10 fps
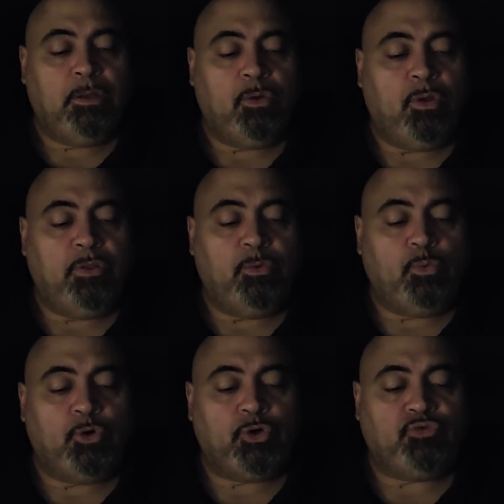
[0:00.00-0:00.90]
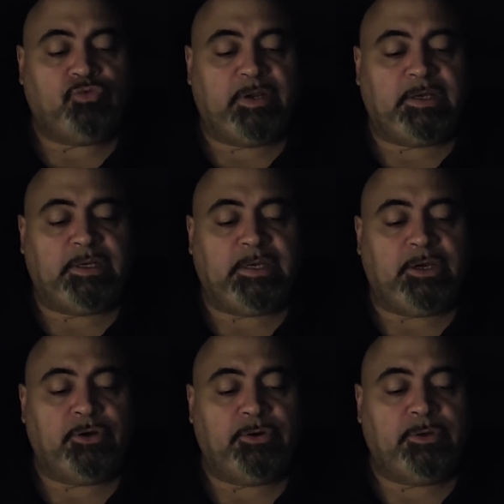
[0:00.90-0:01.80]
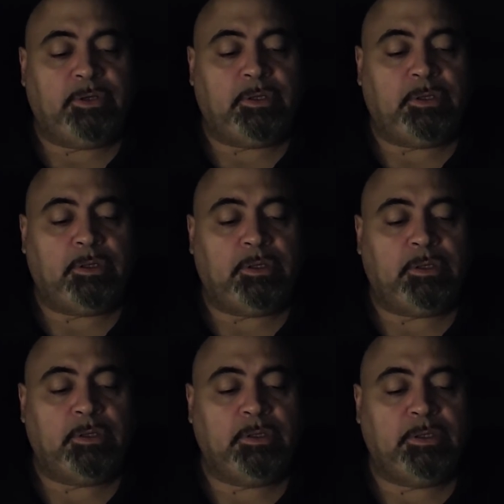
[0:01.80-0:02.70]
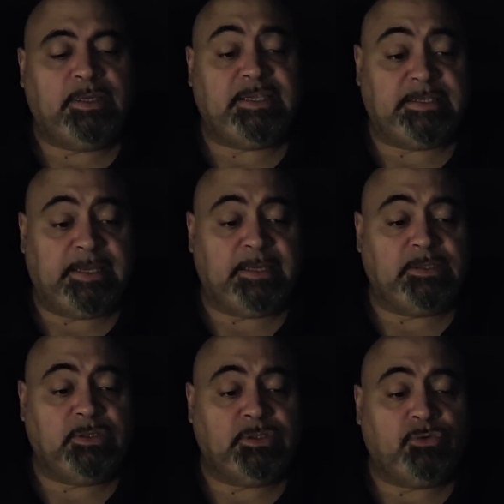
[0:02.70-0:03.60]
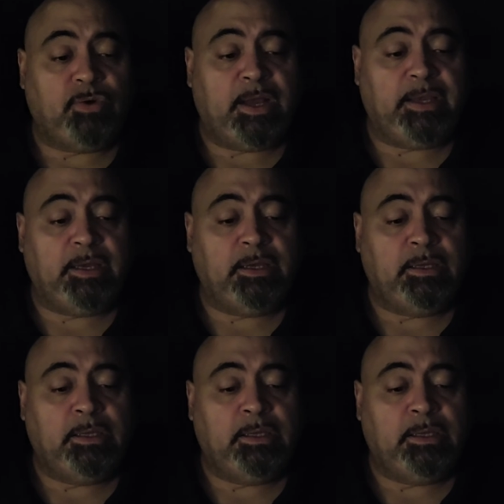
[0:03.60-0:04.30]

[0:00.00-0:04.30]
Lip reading: All the words written here, he said to Zariah,